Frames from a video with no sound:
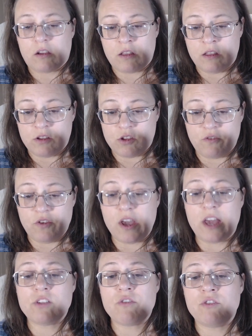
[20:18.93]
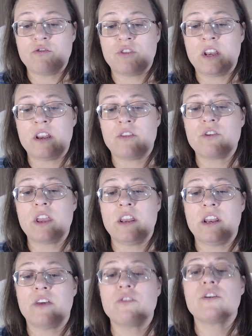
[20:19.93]
So if you guys are interested in
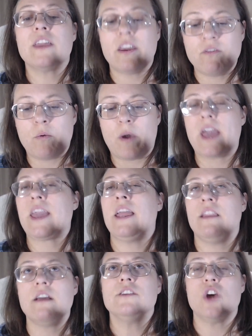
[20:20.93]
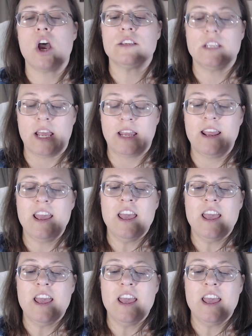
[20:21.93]
another giveaway, I cannot talk tonight.